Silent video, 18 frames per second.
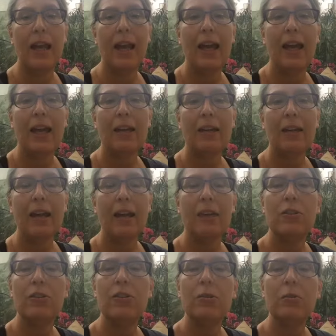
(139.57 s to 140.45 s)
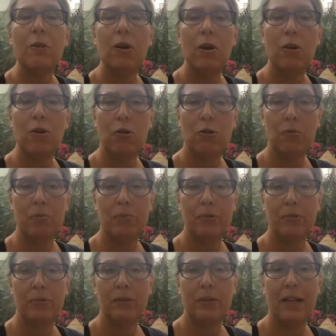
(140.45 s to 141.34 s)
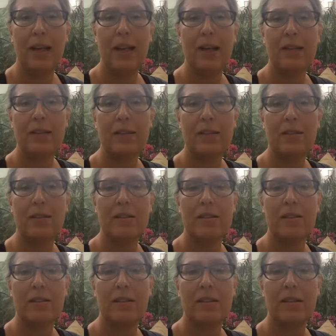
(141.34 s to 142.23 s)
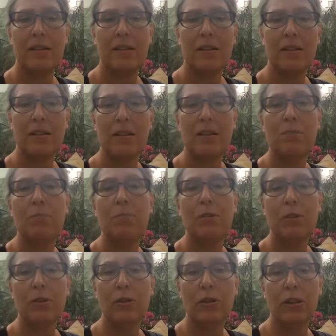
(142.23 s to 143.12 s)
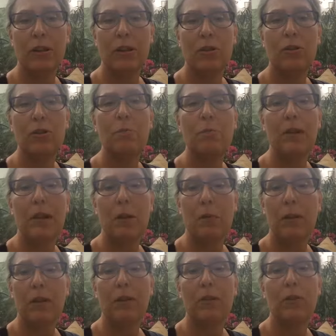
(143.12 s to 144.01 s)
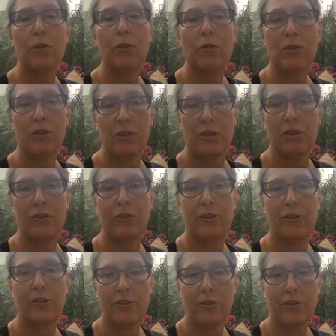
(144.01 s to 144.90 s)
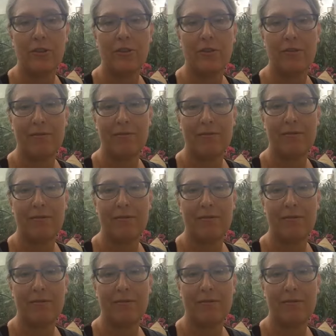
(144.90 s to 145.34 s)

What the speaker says: And I do hope that this book could be one of those starters.